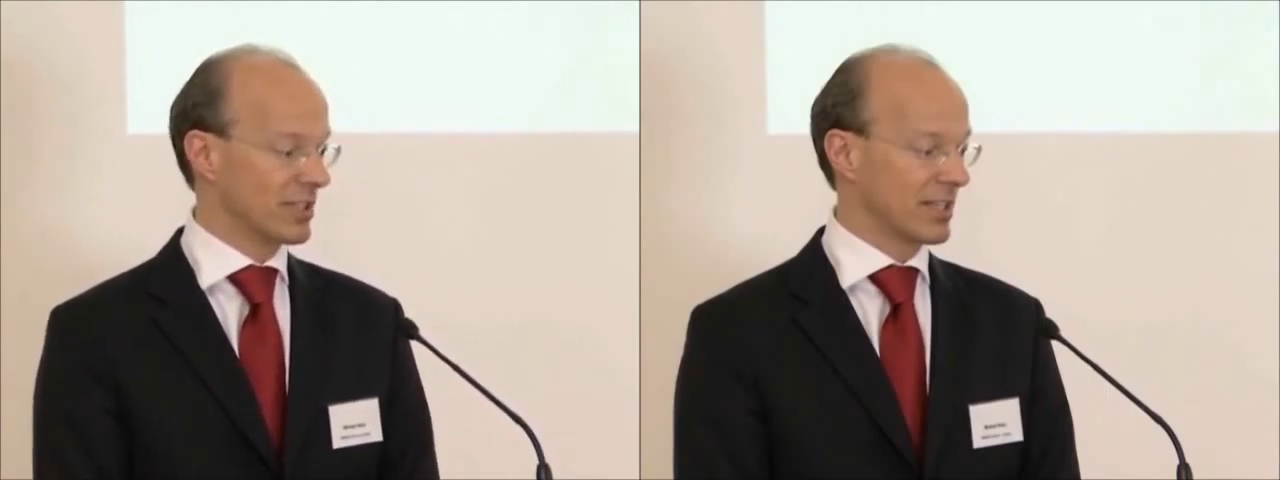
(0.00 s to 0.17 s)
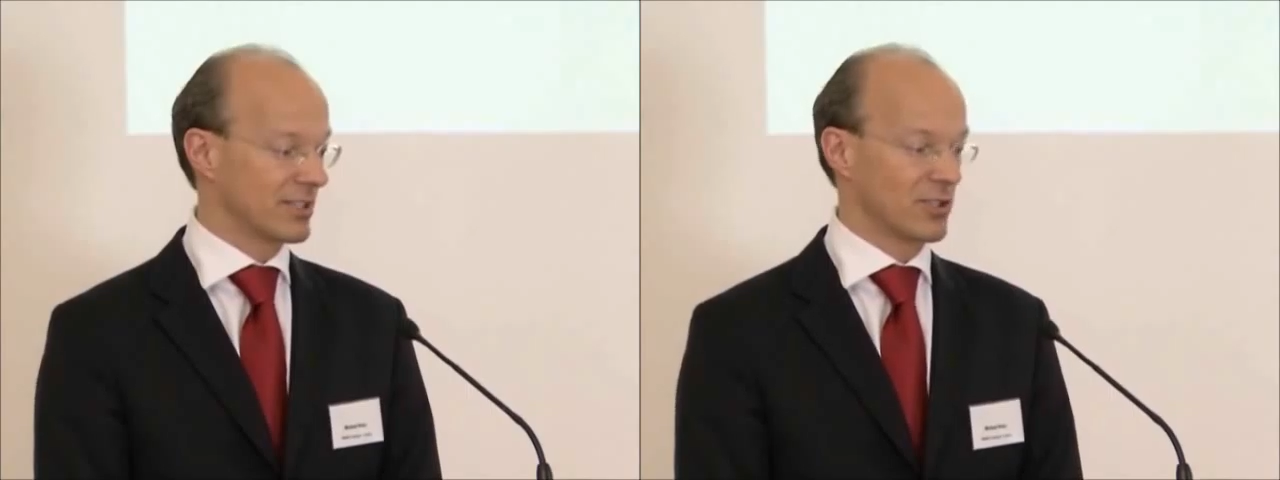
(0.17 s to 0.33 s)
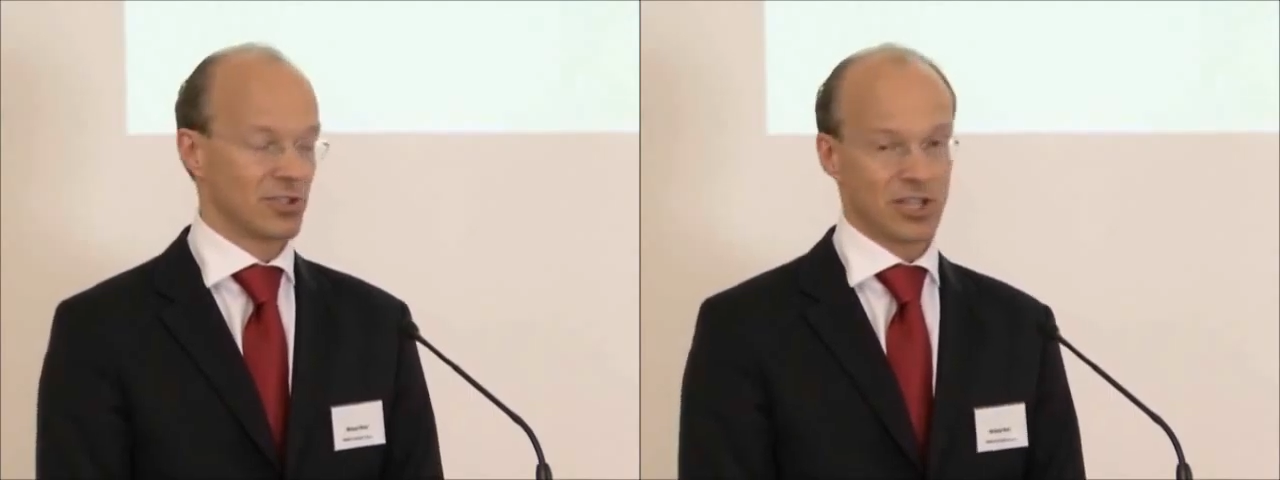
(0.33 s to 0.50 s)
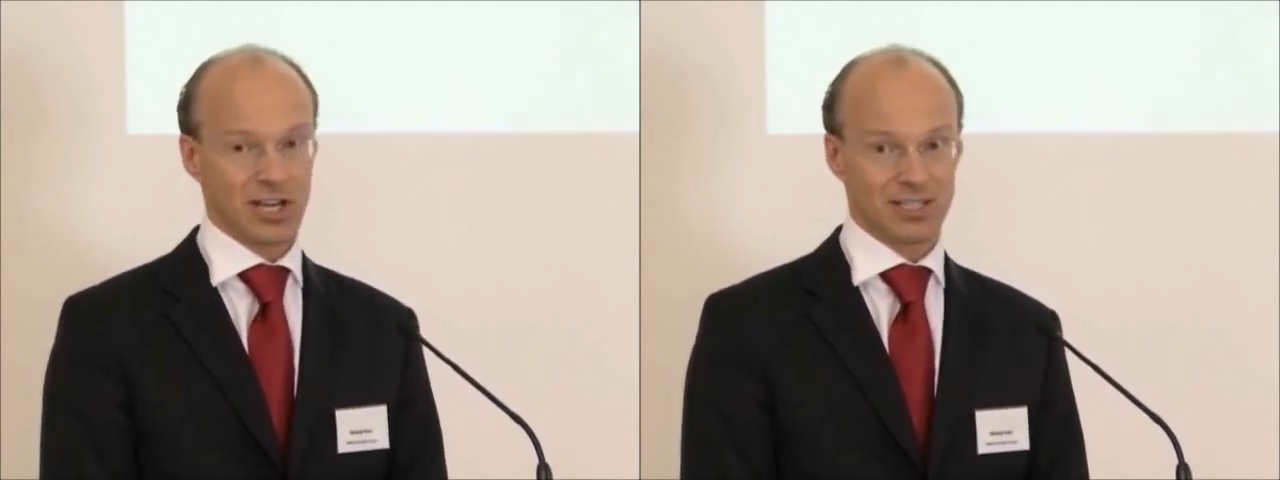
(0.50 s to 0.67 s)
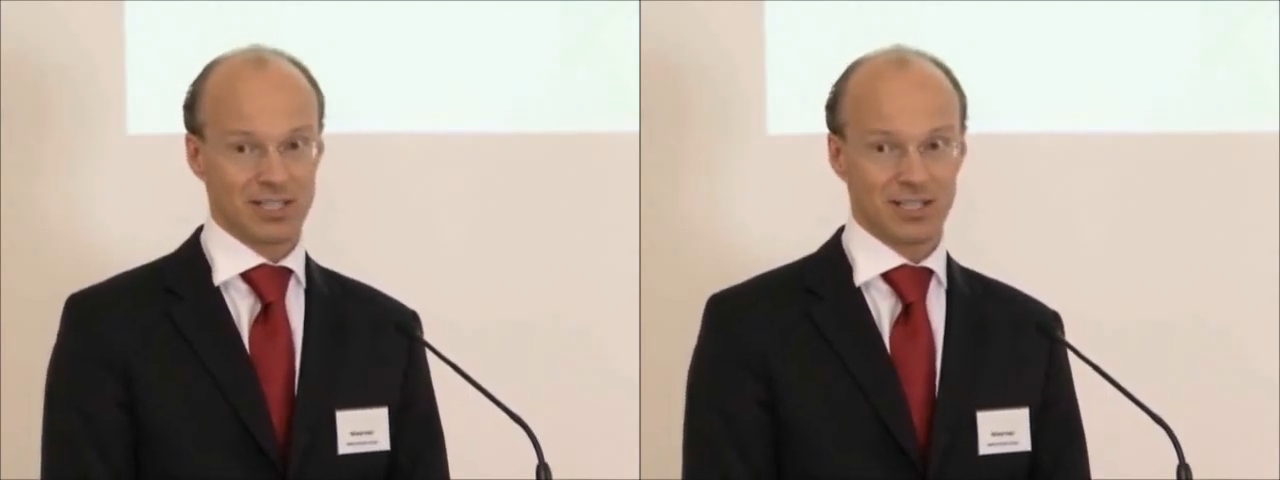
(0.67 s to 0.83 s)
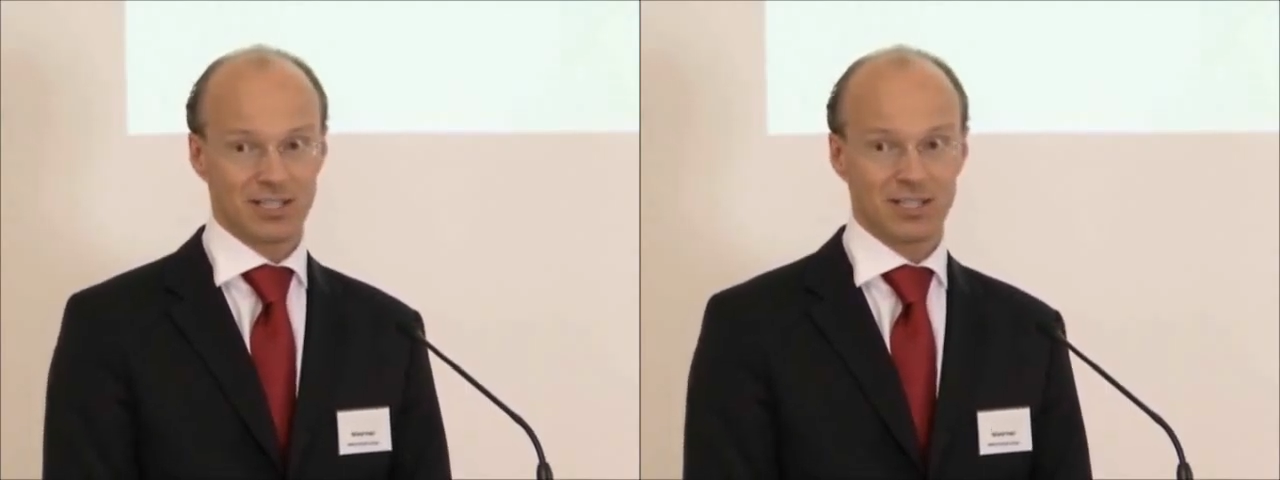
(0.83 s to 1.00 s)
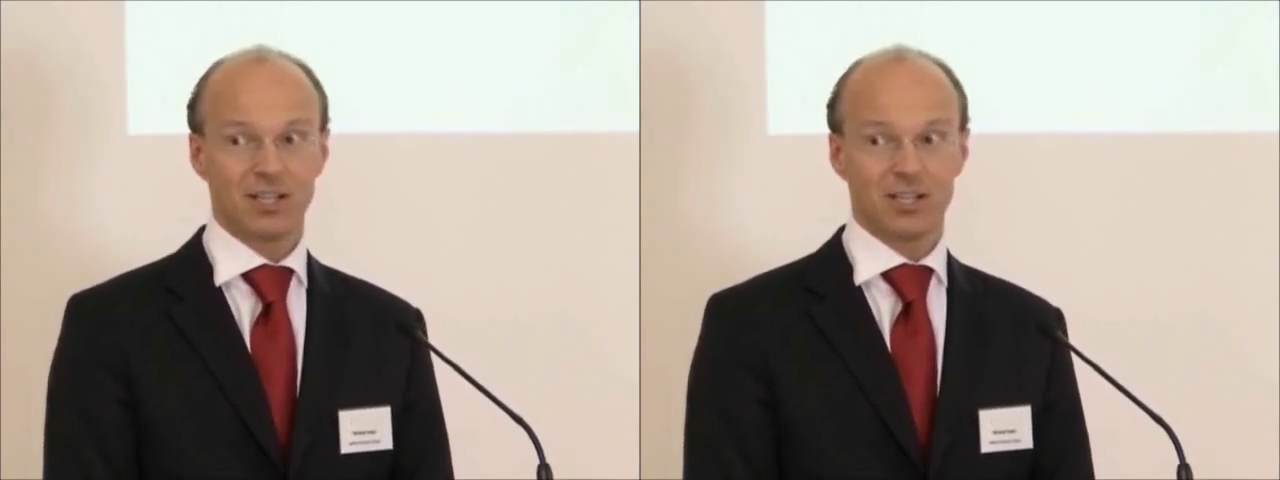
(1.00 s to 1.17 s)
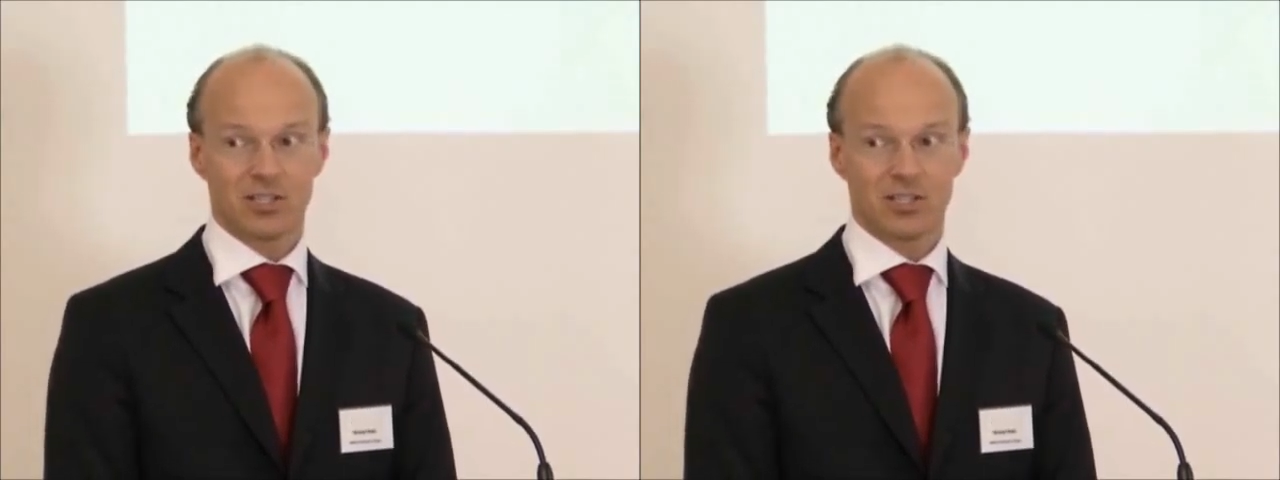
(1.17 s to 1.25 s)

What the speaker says: carcinogenesis.